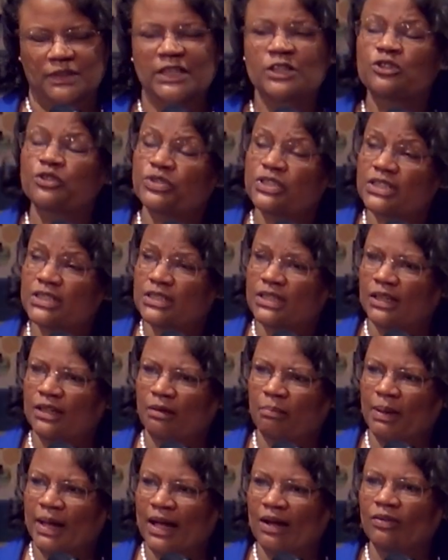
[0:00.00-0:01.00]

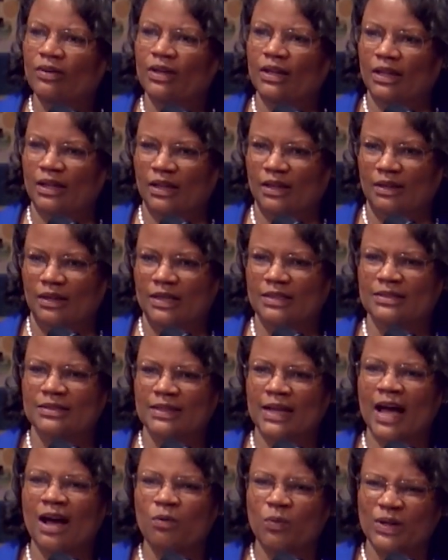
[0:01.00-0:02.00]
interesting about it is
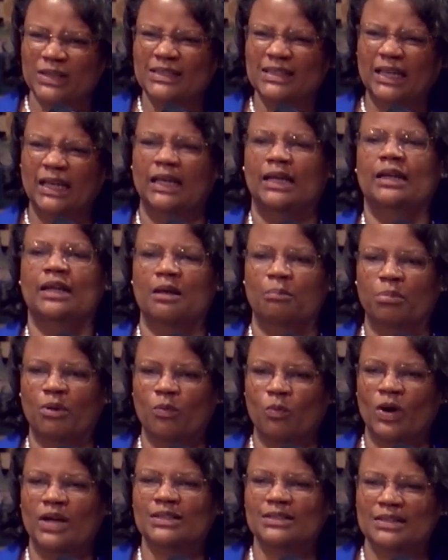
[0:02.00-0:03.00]
not what's in it,
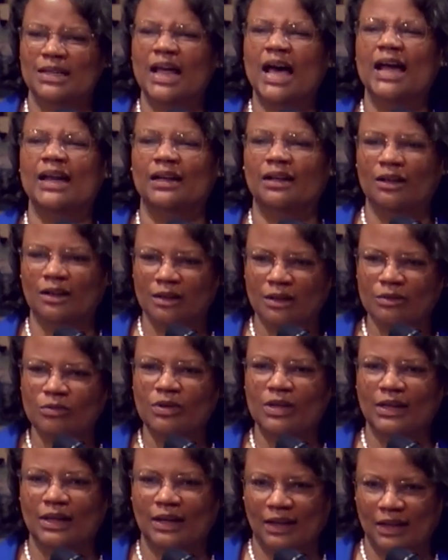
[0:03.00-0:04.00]
but what's not
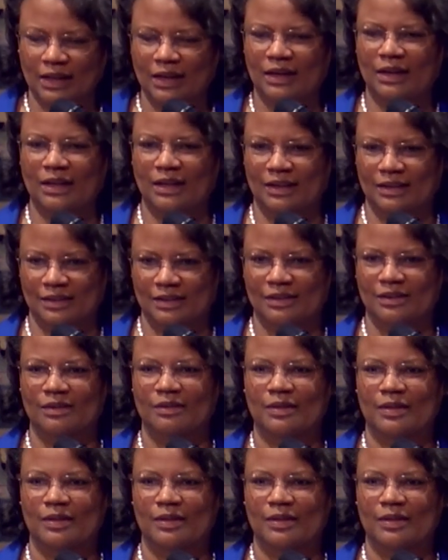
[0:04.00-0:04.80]
included in it.